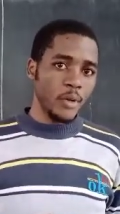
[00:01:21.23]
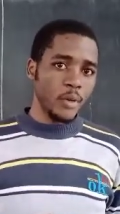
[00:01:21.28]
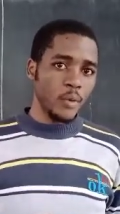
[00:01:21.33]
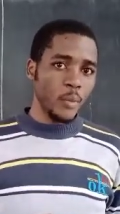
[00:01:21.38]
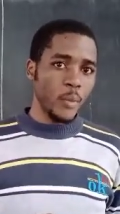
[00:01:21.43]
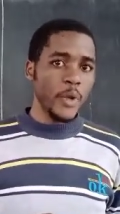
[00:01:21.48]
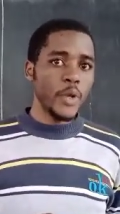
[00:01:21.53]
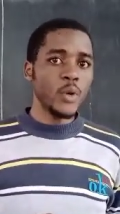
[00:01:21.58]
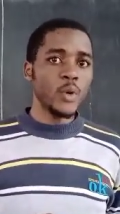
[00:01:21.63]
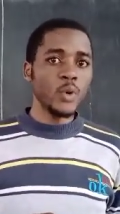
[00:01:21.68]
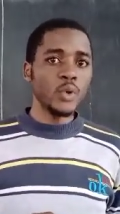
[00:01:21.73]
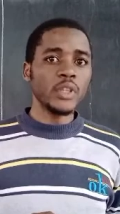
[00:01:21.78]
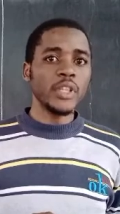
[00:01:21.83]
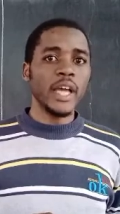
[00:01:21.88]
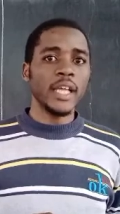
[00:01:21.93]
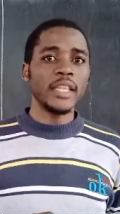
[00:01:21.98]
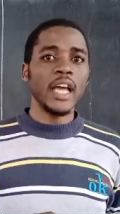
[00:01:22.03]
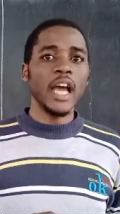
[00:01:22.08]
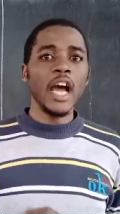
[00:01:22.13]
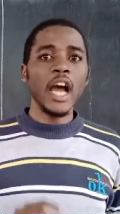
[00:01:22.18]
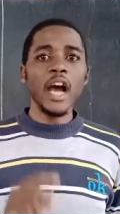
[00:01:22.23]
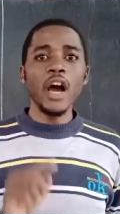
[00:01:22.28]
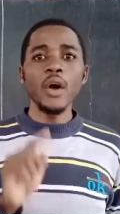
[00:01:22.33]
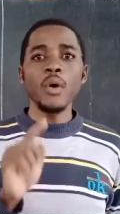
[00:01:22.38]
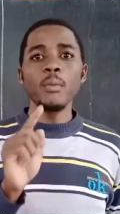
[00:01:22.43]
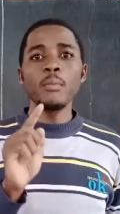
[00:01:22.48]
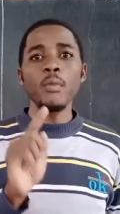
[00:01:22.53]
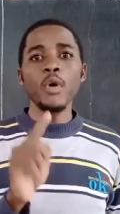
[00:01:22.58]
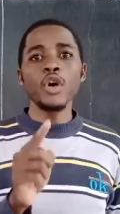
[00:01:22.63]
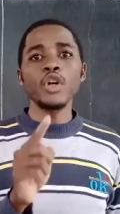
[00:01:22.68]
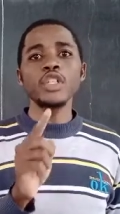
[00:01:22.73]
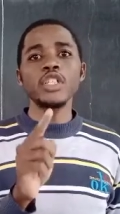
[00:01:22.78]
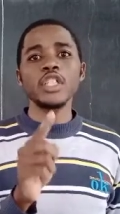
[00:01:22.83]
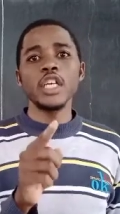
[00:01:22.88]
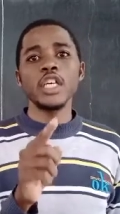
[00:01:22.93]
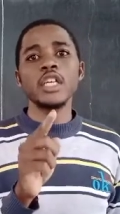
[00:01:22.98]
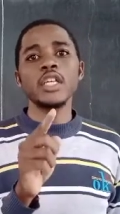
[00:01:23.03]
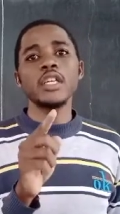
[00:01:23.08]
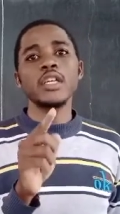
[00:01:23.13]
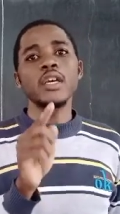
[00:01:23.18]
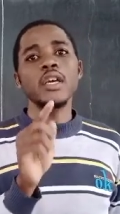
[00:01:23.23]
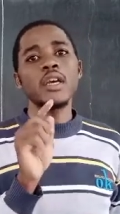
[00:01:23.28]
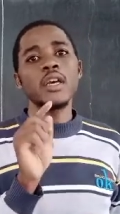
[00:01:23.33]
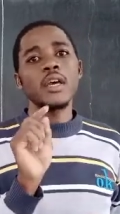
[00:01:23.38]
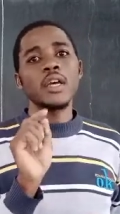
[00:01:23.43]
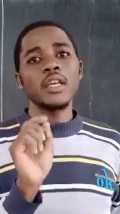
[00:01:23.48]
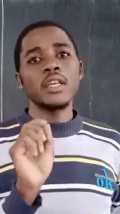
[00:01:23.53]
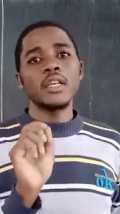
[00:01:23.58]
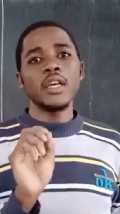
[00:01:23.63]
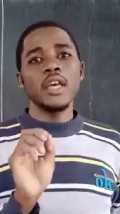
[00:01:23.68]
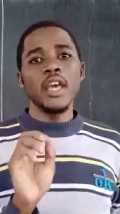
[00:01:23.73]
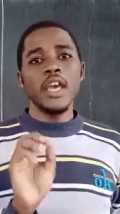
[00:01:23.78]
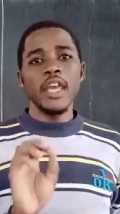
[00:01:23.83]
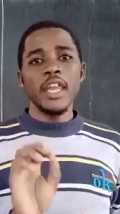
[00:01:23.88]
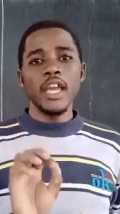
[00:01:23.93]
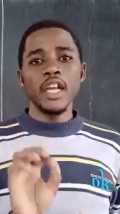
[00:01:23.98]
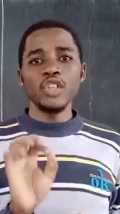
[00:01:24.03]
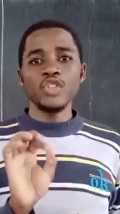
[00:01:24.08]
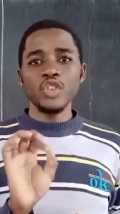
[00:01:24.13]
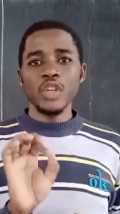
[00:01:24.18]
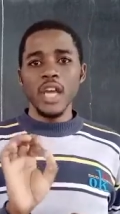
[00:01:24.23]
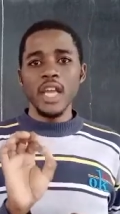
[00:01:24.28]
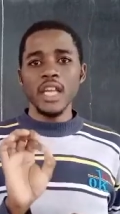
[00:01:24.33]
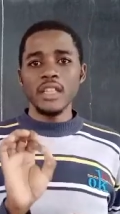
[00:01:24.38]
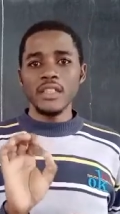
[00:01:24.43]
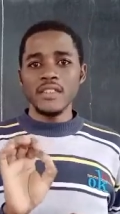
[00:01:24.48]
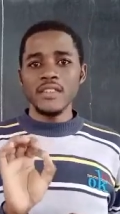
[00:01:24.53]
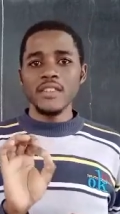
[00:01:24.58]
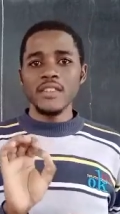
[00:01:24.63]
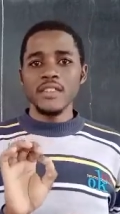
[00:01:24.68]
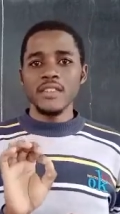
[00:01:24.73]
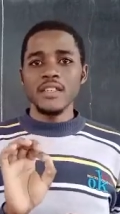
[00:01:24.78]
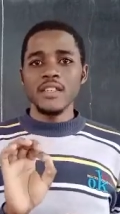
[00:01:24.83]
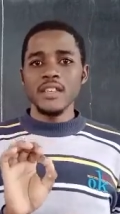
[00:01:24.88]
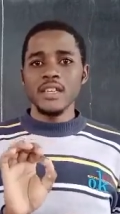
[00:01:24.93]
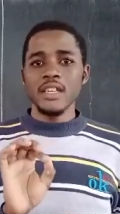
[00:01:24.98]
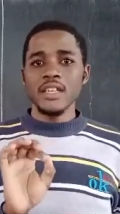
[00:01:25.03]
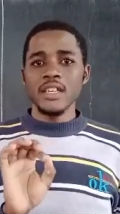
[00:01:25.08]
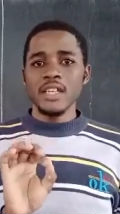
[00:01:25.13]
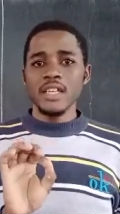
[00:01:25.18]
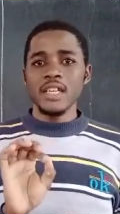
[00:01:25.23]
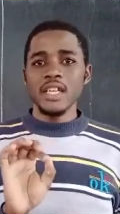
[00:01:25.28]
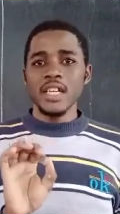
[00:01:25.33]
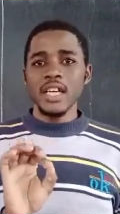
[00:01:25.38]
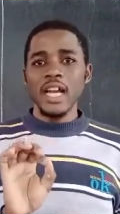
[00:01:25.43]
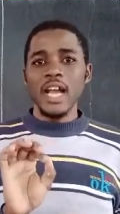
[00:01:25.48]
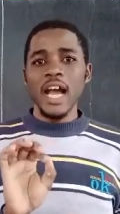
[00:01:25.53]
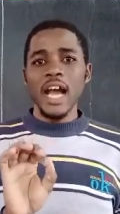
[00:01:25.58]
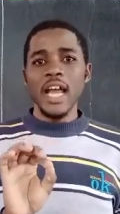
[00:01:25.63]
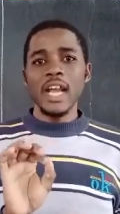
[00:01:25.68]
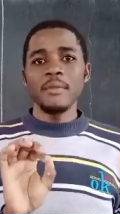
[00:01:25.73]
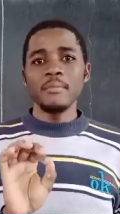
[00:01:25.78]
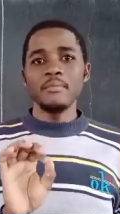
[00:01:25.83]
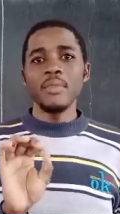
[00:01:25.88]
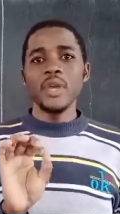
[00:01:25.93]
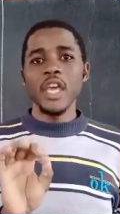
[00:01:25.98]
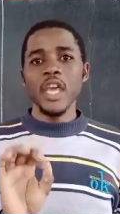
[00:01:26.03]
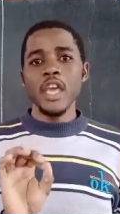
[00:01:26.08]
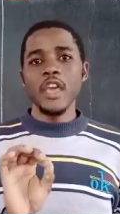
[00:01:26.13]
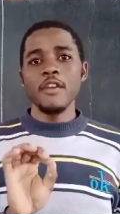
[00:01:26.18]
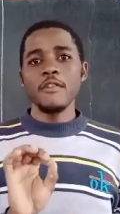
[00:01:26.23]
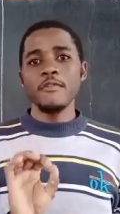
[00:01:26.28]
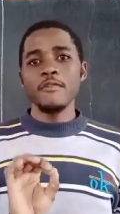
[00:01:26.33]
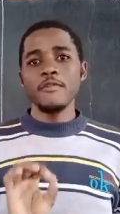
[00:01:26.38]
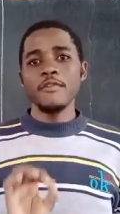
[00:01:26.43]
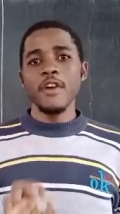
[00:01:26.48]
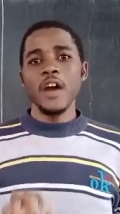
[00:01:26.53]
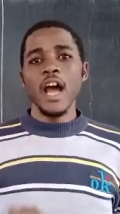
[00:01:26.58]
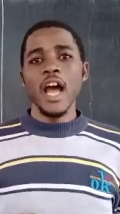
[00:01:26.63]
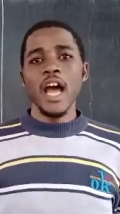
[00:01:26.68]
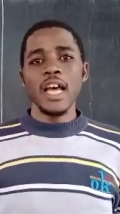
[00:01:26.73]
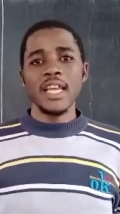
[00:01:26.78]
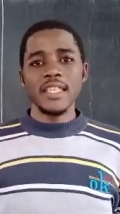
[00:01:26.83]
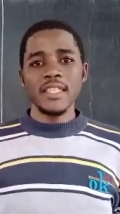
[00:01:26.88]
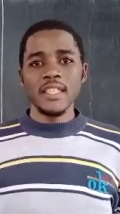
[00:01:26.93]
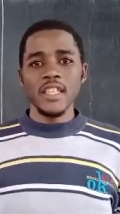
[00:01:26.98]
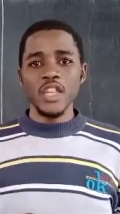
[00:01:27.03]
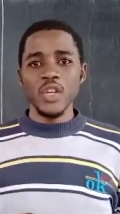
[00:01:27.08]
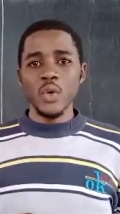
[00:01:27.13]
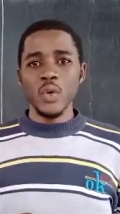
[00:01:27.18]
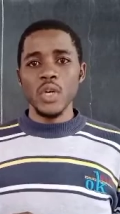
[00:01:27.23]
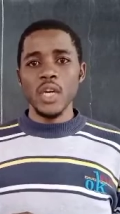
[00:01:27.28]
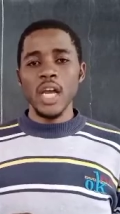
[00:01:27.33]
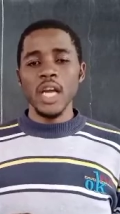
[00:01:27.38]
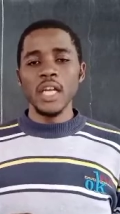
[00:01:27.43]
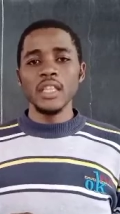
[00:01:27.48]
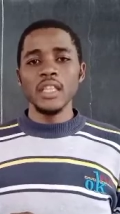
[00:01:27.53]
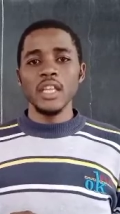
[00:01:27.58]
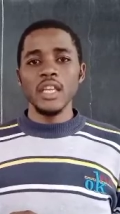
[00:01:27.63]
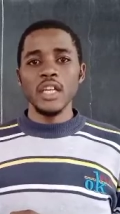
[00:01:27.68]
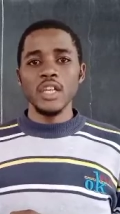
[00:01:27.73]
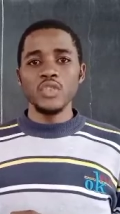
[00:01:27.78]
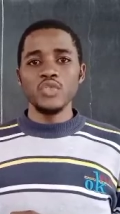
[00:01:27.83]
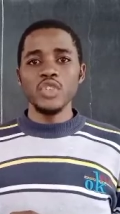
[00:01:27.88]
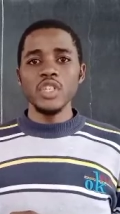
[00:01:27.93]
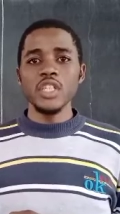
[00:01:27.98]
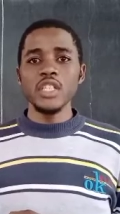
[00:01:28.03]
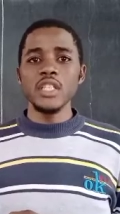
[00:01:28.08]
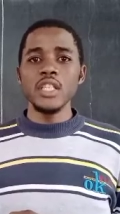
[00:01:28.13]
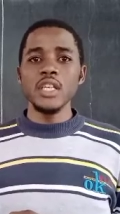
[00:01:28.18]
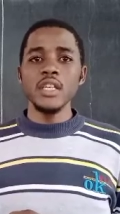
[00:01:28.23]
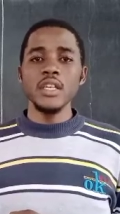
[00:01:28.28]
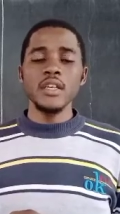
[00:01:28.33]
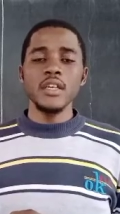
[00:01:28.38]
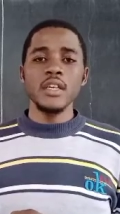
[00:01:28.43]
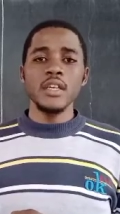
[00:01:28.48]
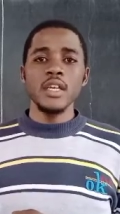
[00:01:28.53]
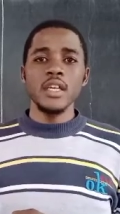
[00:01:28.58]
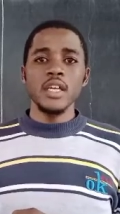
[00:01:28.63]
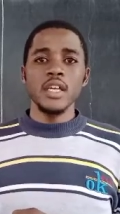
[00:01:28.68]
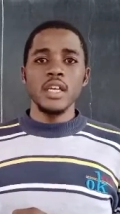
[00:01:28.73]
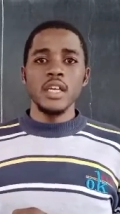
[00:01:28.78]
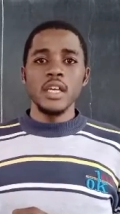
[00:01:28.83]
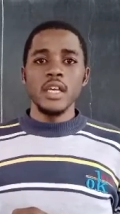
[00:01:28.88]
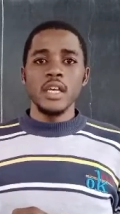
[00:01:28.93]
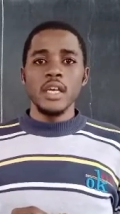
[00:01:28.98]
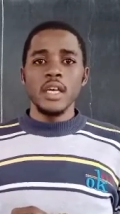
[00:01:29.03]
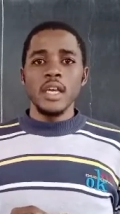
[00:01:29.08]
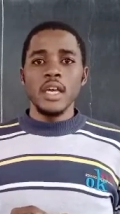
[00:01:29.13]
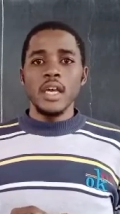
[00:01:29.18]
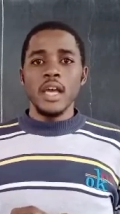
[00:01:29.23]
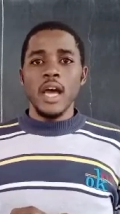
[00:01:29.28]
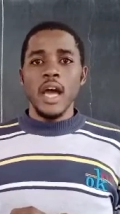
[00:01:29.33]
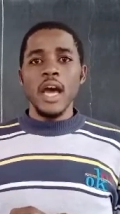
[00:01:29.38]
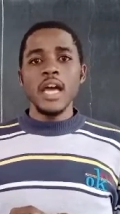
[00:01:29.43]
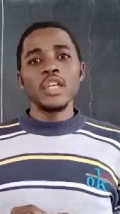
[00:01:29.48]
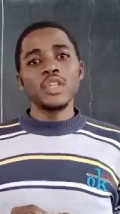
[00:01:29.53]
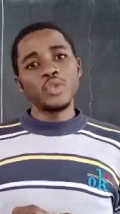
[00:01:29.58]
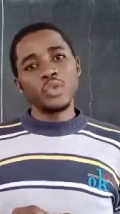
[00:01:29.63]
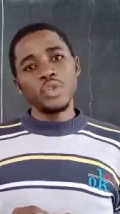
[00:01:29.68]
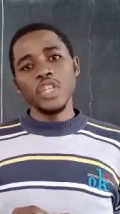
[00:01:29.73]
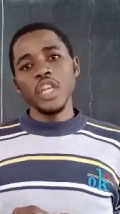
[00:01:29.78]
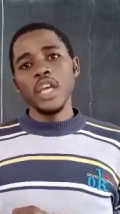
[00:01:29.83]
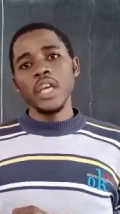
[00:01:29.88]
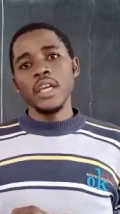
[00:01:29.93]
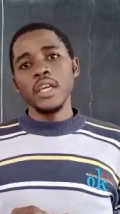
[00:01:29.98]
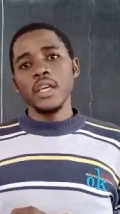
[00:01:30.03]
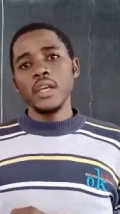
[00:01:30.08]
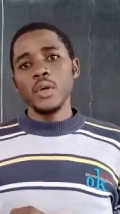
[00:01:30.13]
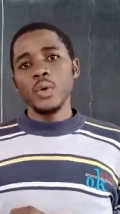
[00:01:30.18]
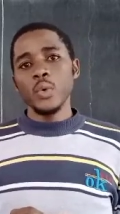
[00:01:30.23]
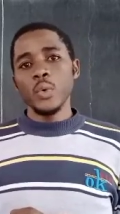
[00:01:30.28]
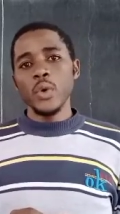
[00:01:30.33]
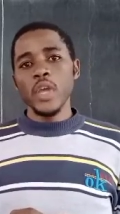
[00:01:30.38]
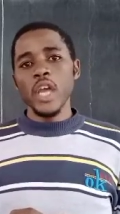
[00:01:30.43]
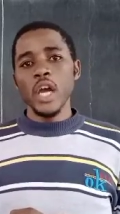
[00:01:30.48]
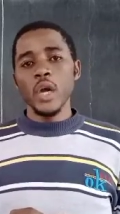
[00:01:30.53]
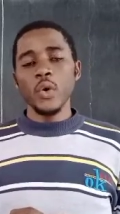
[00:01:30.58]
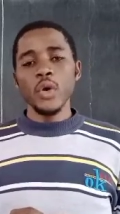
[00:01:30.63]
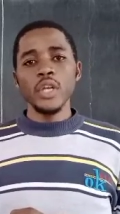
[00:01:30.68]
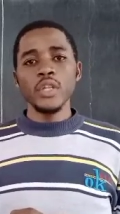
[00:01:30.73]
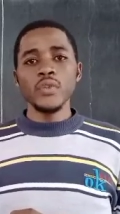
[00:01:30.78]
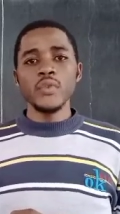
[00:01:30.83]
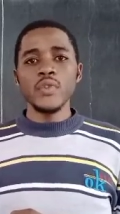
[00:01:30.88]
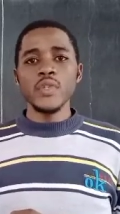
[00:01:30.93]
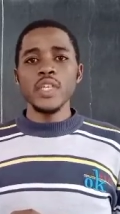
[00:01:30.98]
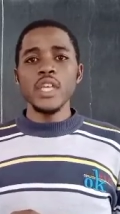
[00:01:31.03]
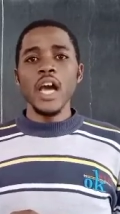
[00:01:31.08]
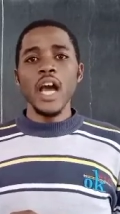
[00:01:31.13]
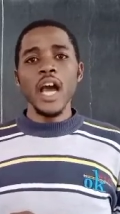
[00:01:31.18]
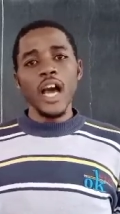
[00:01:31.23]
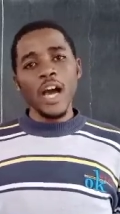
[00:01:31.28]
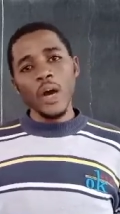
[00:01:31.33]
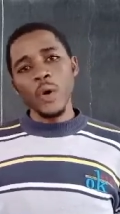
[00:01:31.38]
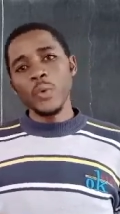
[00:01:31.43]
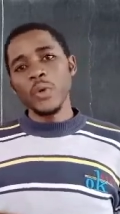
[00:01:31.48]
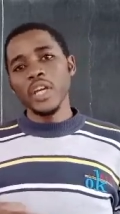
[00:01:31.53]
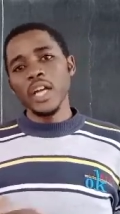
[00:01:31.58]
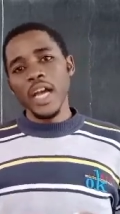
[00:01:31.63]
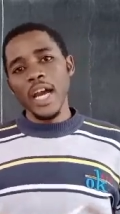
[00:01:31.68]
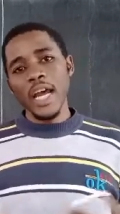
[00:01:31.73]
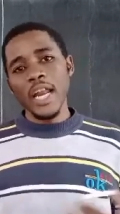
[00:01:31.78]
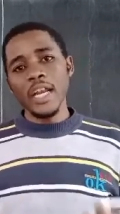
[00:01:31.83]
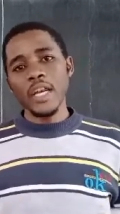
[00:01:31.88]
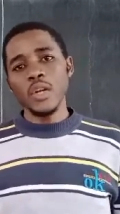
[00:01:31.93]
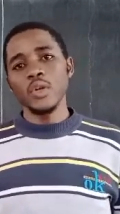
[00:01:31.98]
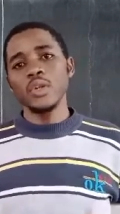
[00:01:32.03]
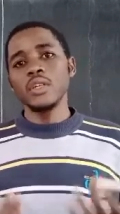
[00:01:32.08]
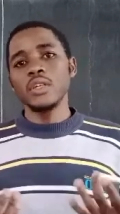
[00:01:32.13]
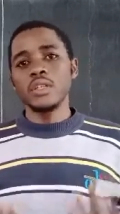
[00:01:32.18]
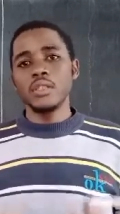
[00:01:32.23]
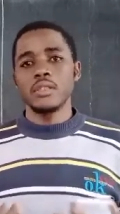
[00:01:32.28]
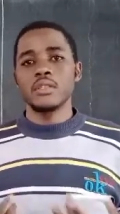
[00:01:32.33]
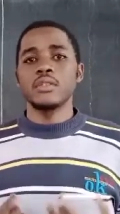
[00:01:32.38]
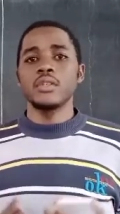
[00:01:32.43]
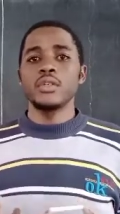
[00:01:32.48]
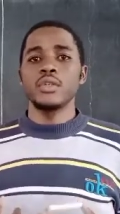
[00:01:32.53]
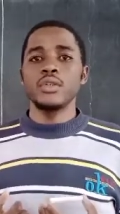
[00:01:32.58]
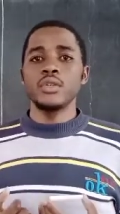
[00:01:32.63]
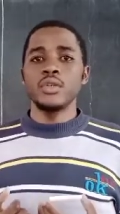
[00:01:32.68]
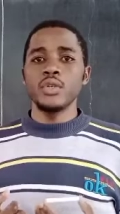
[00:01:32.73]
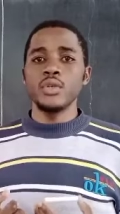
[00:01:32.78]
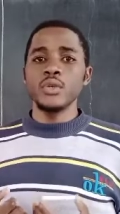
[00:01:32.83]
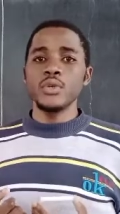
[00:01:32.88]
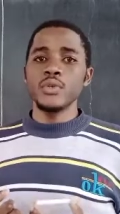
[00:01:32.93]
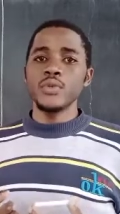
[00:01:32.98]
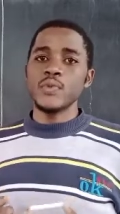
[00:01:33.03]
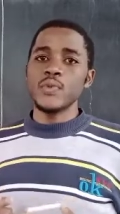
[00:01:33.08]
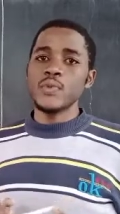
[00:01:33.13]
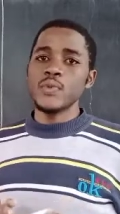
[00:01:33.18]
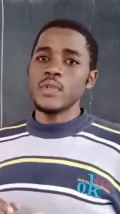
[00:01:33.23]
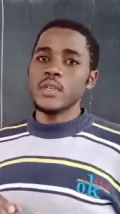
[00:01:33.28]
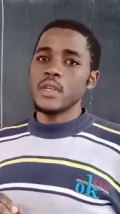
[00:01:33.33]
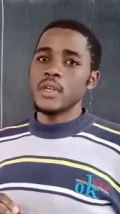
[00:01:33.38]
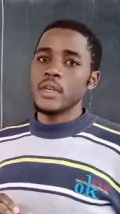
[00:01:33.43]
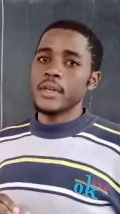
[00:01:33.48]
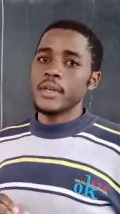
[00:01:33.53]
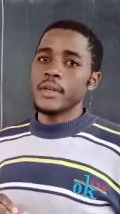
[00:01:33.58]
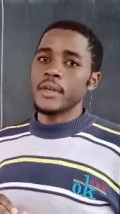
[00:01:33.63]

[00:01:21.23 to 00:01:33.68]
We looked at how molten electrolytes can behave as they conduct electricity. And today we are going to see how we can use